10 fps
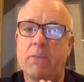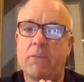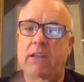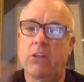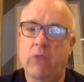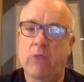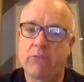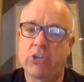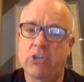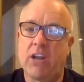be clear what I
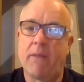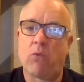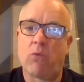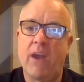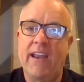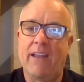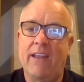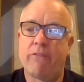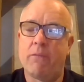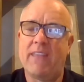was talking about writing.
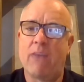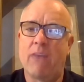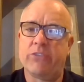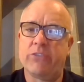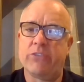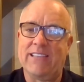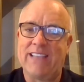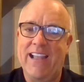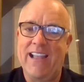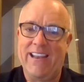For me, that was an
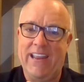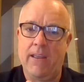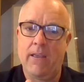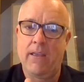anxiety.